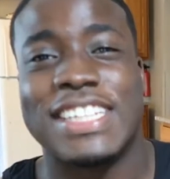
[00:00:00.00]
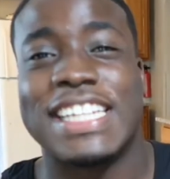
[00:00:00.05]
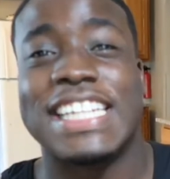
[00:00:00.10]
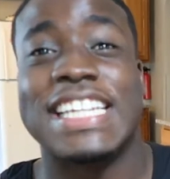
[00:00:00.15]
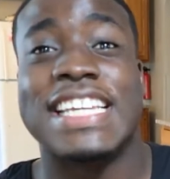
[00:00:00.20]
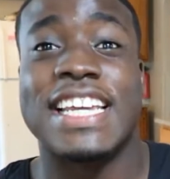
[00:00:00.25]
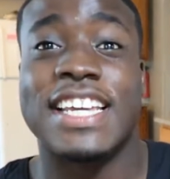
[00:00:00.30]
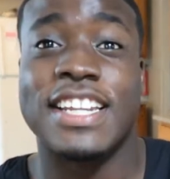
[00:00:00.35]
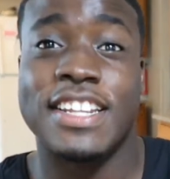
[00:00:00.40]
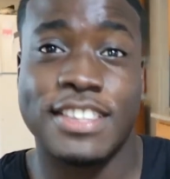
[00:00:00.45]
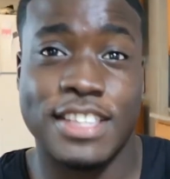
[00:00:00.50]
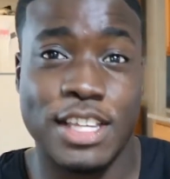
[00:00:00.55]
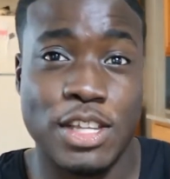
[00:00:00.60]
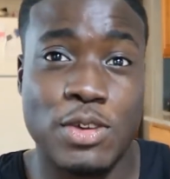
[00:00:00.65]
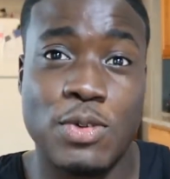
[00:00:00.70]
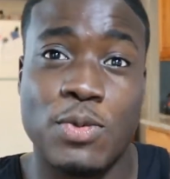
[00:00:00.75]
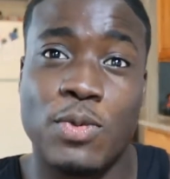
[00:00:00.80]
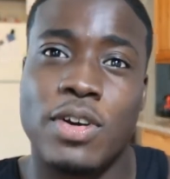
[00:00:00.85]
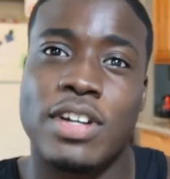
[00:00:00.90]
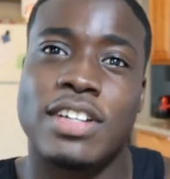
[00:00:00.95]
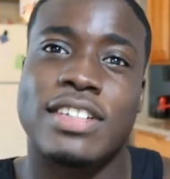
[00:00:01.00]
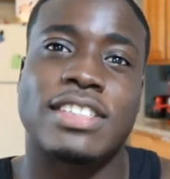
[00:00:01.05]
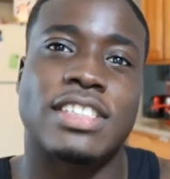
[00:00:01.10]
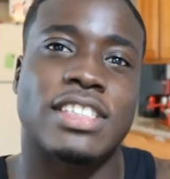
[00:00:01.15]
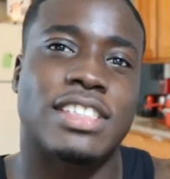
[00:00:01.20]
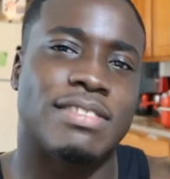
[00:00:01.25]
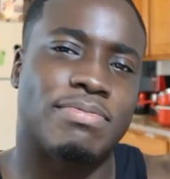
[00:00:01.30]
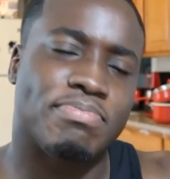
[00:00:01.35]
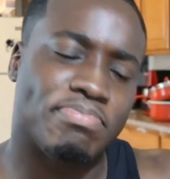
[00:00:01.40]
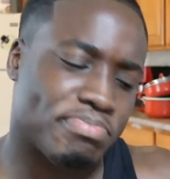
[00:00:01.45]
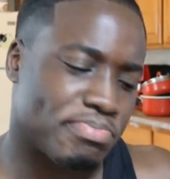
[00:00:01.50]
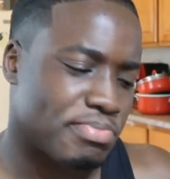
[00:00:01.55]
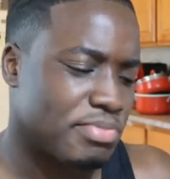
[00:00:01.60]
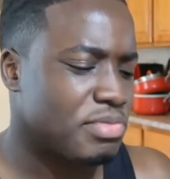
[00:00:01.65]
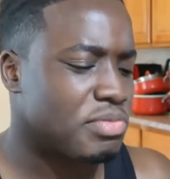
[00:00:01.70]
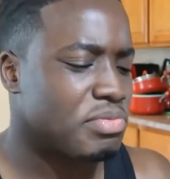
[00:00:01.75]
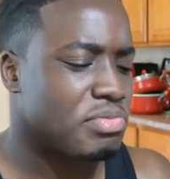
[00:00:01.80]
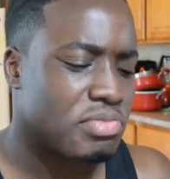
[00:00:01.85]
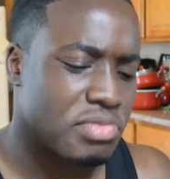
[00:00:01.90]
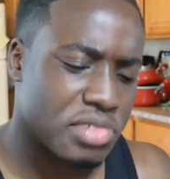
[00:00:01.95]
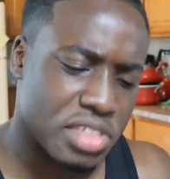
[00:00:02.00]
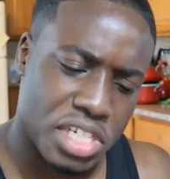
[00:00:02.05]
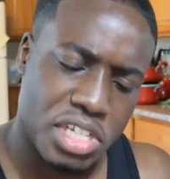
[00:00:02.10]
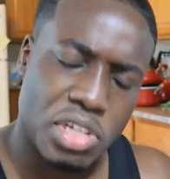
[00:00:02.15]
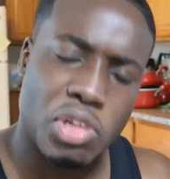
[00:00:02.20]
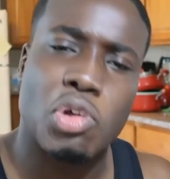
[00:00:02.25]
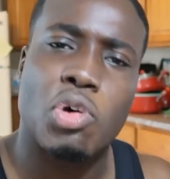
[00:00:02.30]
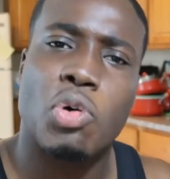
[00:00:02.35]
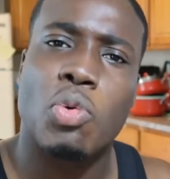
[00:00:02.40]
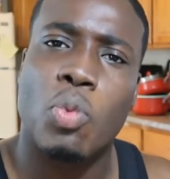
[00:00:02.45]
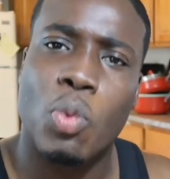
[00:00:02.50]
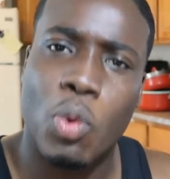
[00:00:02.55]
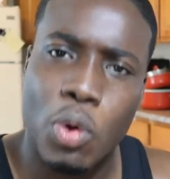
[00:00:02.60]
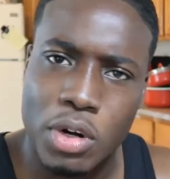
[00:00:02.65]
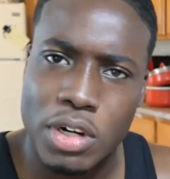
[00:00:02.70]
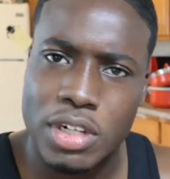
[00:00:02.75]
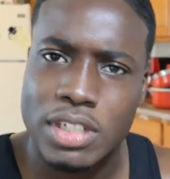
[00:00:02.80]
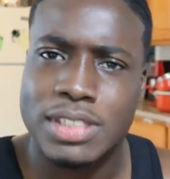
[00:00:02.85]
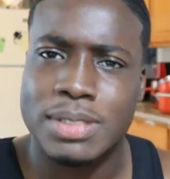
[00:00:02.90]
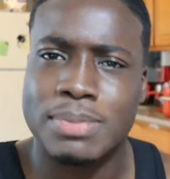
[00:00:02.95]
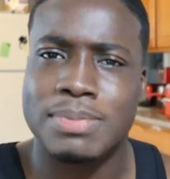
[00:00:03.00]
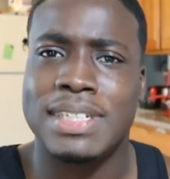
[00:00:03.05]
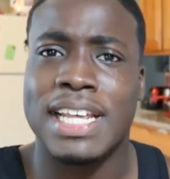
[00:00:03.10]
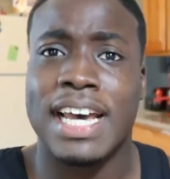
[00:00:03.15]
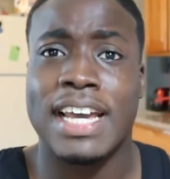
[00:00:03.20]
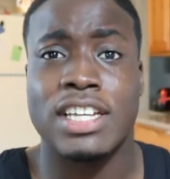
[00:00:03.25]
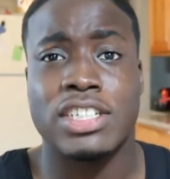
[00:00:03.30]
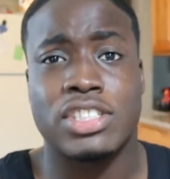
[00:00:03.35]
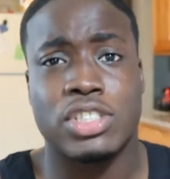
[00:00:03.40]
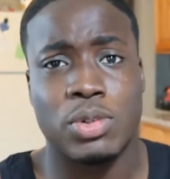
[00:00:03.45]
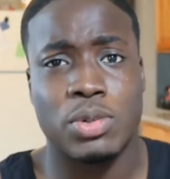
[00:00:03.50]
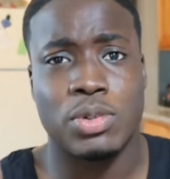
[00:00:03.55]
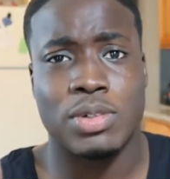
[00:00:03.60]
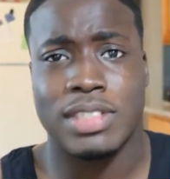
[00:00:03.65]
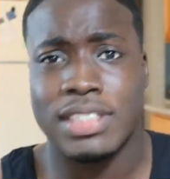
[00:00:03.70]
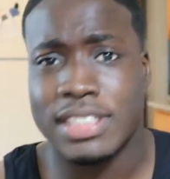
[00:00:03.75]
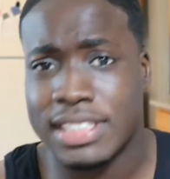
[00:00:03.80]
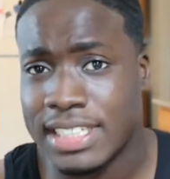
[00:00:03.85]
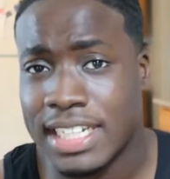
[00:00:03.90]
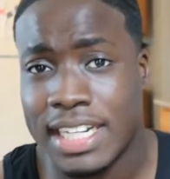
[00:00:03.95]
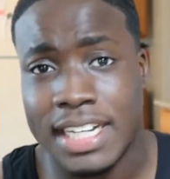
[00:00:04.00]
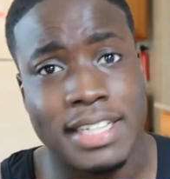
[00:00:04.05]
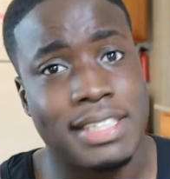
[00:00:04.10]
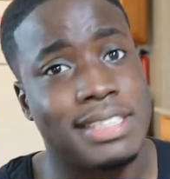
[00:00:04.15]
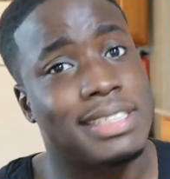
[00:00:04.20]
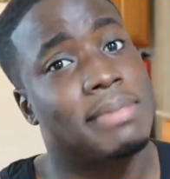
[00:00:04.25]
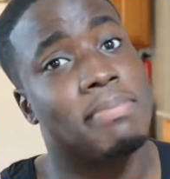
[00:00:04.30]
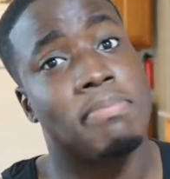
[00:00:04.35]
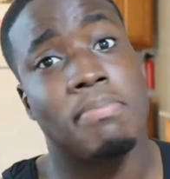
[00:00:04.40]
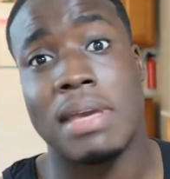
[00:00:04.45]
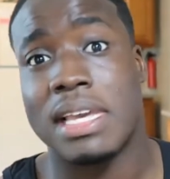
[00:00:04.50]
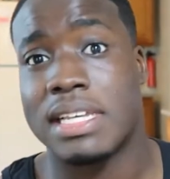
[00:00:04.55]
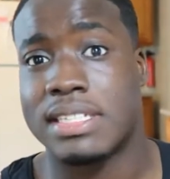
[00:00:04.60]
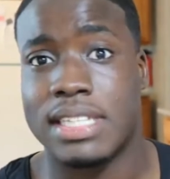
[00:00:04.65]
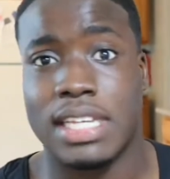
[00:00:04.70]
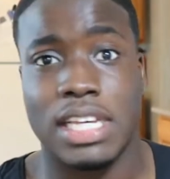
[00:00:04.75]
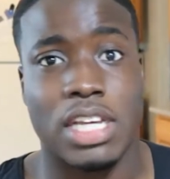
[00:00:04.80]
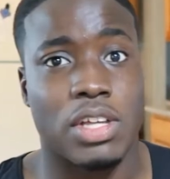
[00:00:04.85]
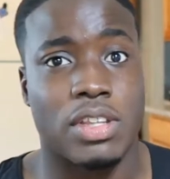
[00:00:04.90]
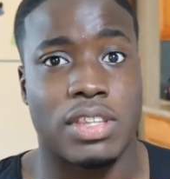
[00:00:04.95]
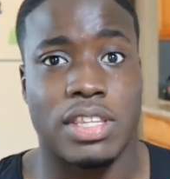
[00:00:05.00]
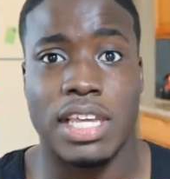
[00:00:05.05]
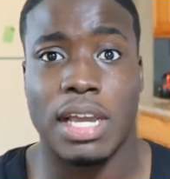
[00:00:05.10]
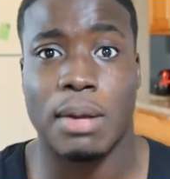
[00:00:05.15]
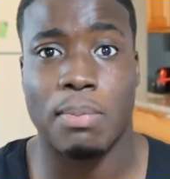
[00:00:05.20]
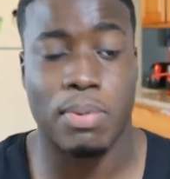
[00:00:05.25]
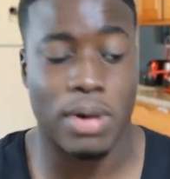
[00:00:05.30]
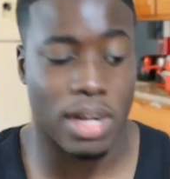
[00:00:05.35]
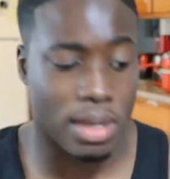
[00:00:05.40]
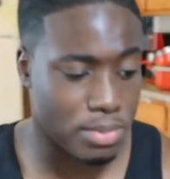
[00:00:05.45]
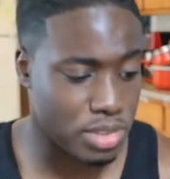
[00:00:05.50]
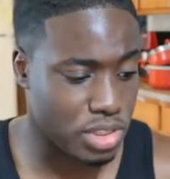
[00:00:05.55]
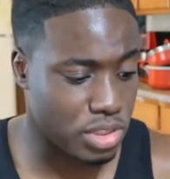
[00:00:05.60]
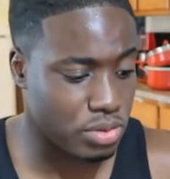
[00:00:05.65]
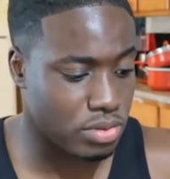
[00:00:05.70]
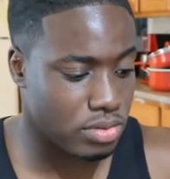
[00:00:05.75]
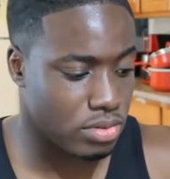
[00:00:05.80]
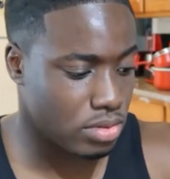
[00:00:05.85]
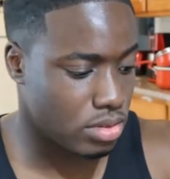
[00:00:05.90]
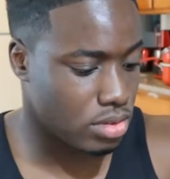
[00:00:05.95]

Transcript: Eat anything you want. Get a little water, some diet soda on the side. Makes it healthy, I promise you.